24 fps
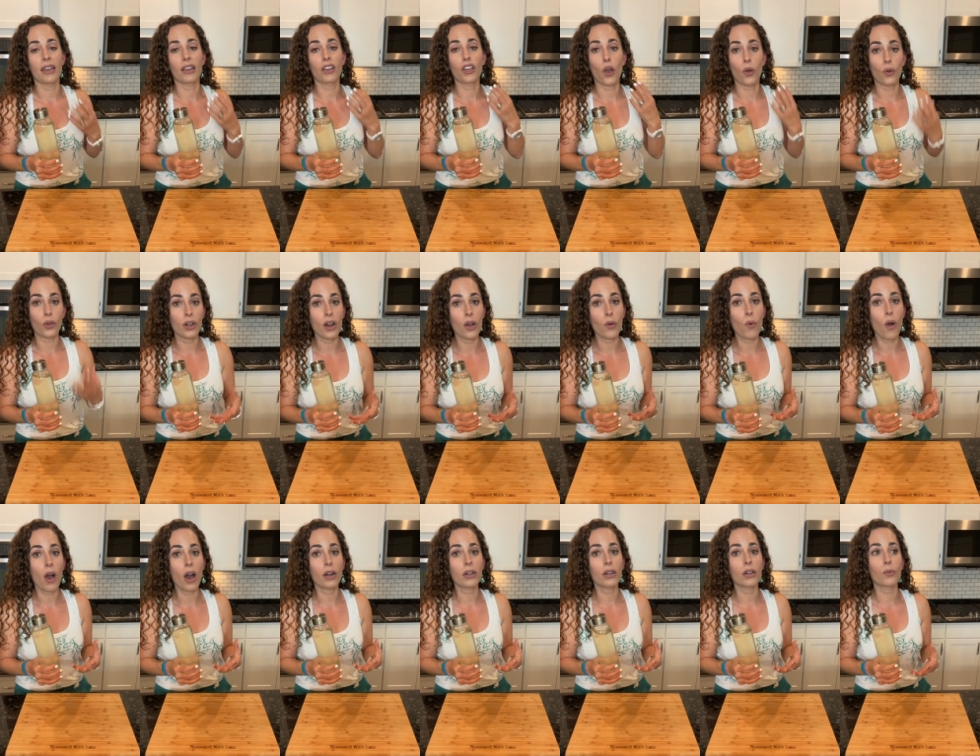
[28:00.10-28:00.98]
coconut
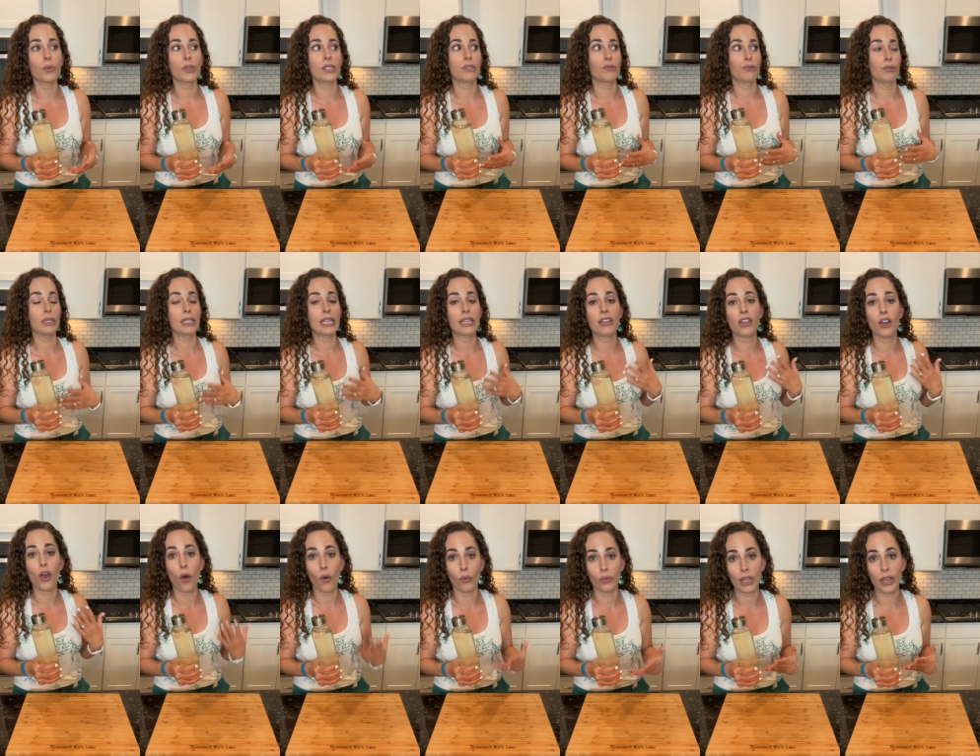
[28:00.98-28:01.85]
water was really the
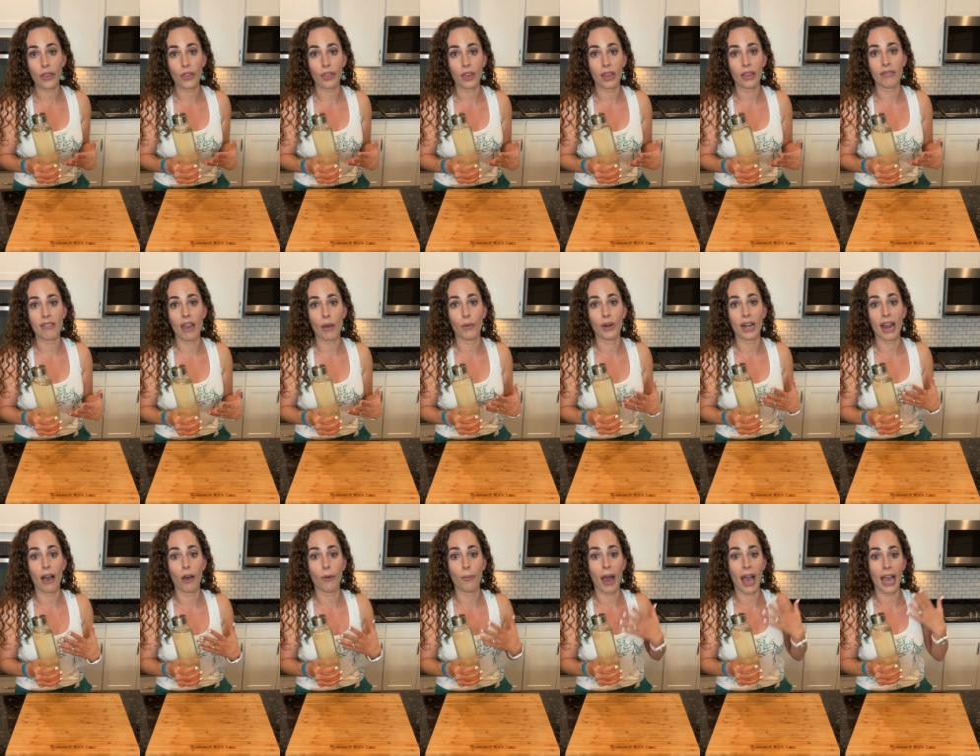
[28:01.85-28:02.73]
only thing that would
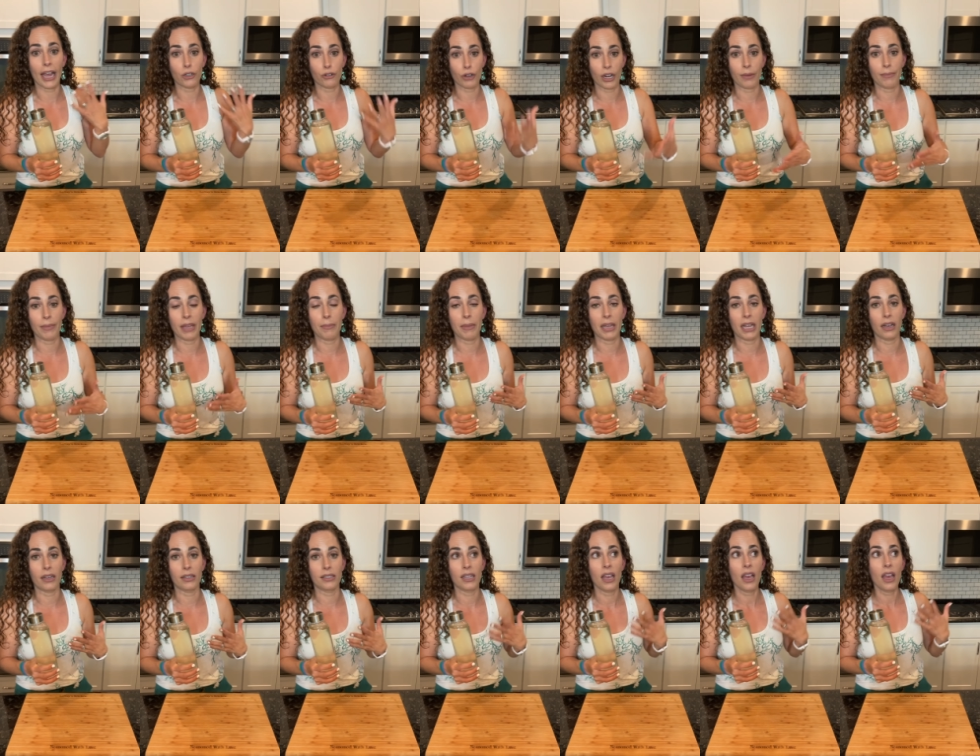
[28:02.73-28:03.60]
help hydrate me
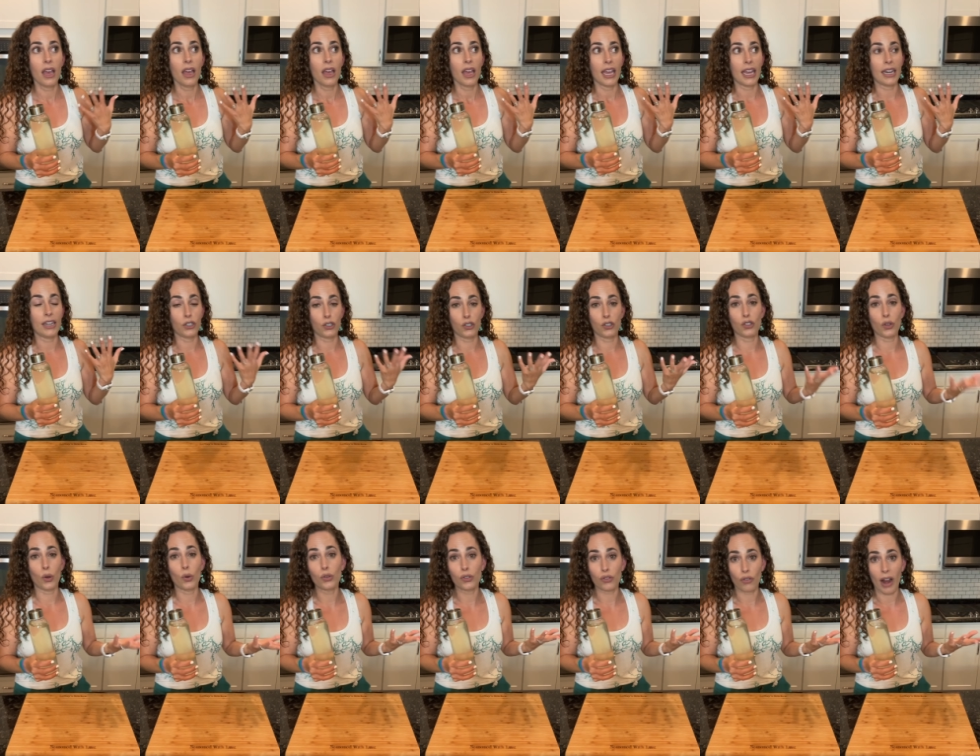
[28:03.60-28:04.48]
because it is
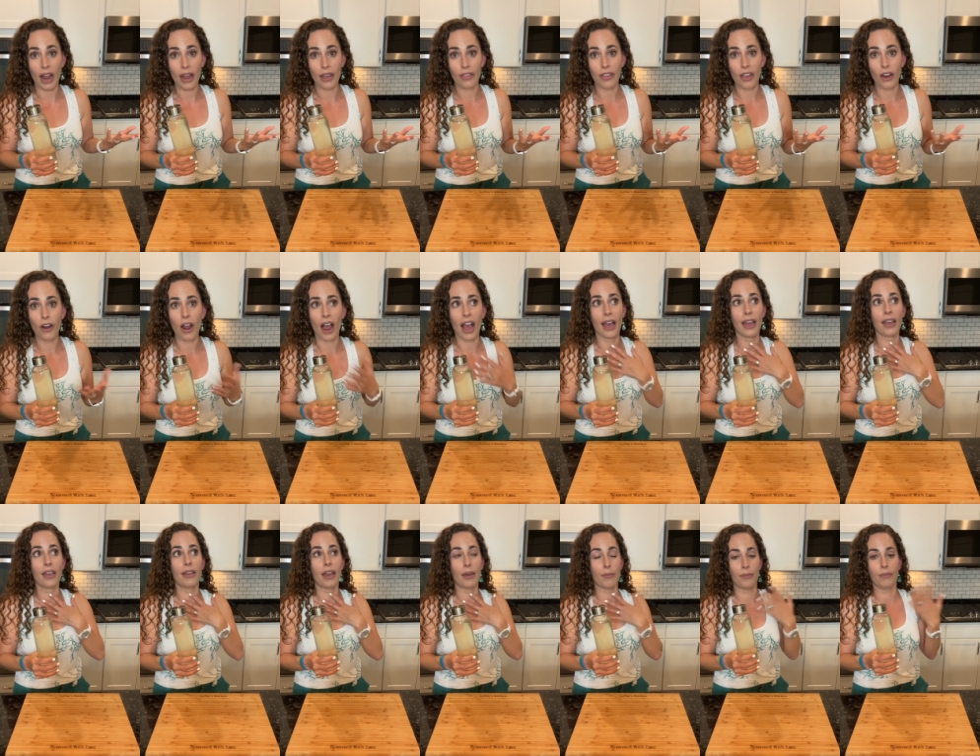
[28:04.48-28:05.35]
so dry there.
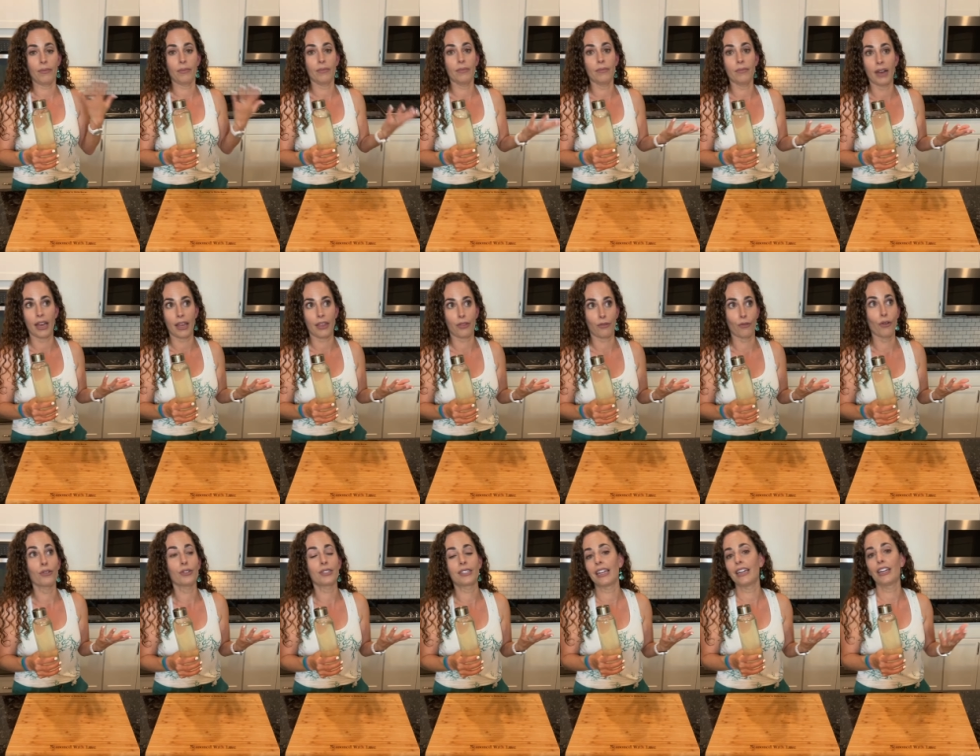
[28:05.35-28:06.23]
My throat
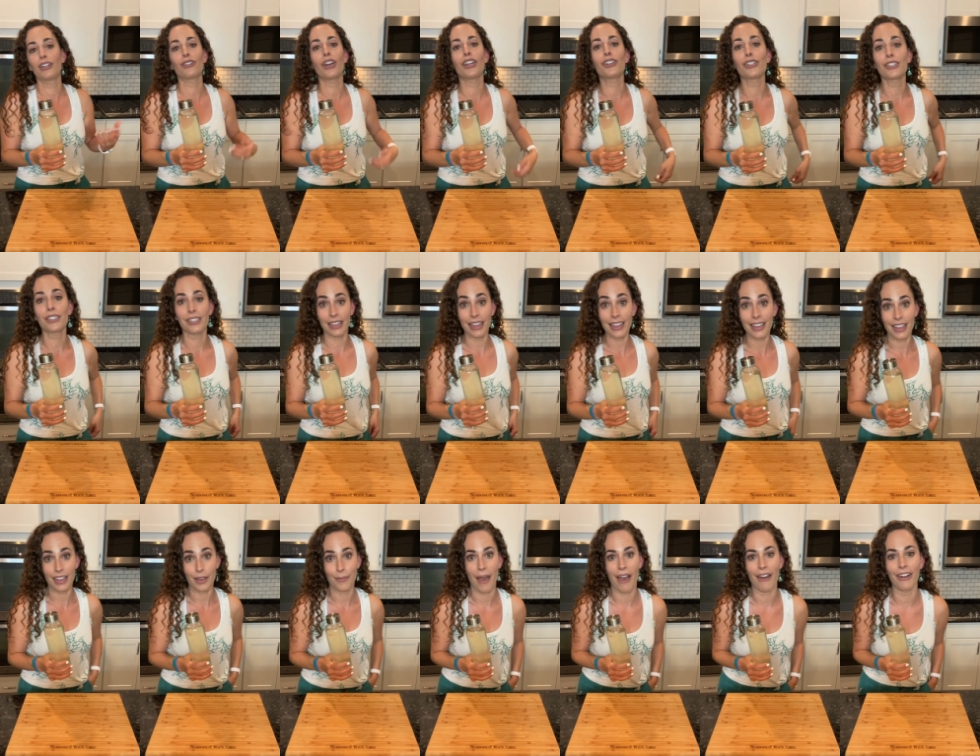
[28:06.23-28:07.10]
is getting dry just thinking
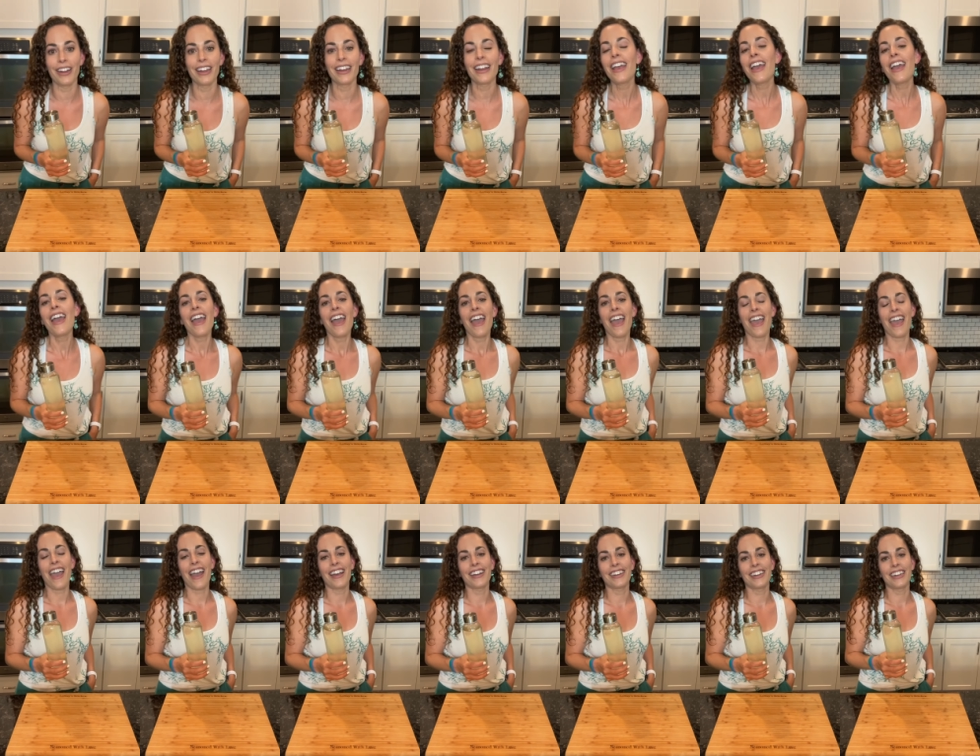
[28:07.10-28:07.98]
about it,
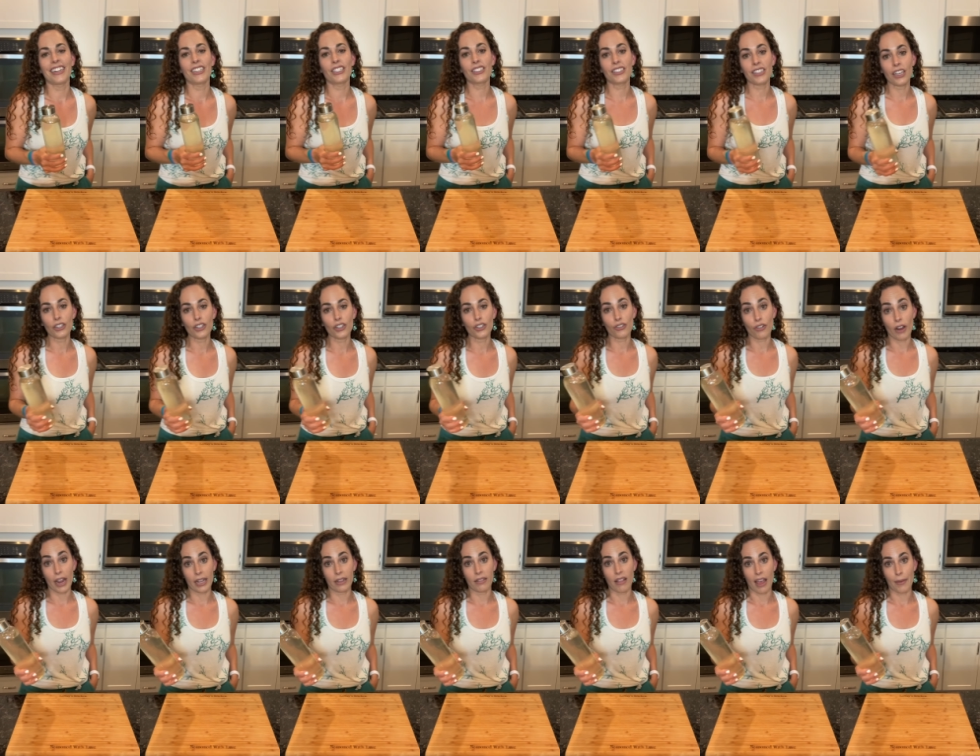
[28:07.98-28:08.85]
and it is such a dry
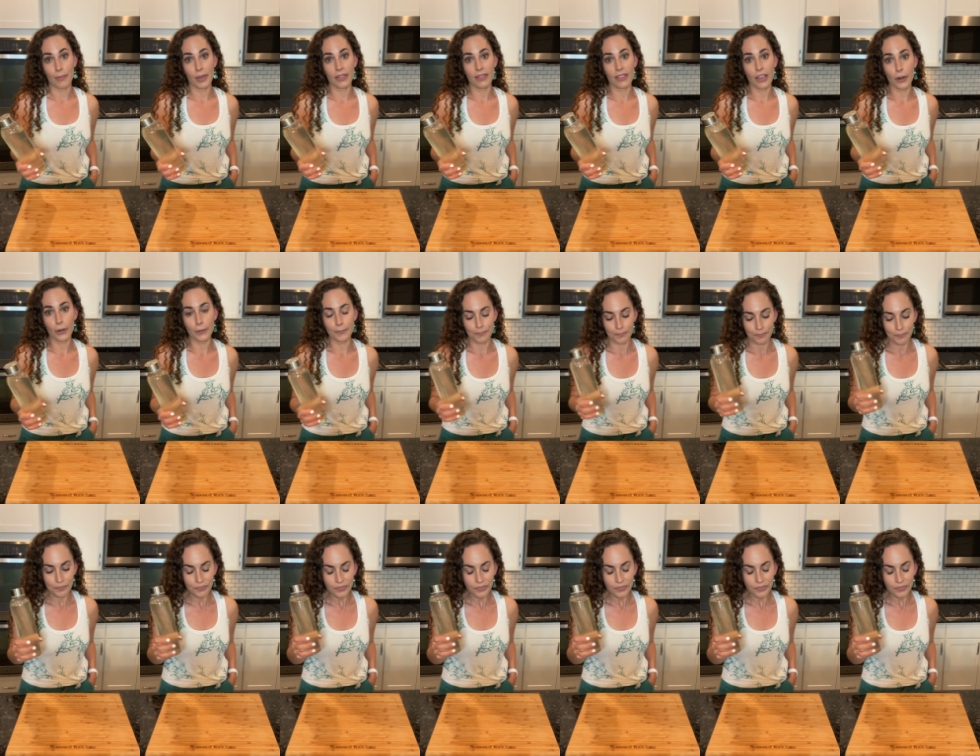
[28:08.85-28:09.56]
climate there.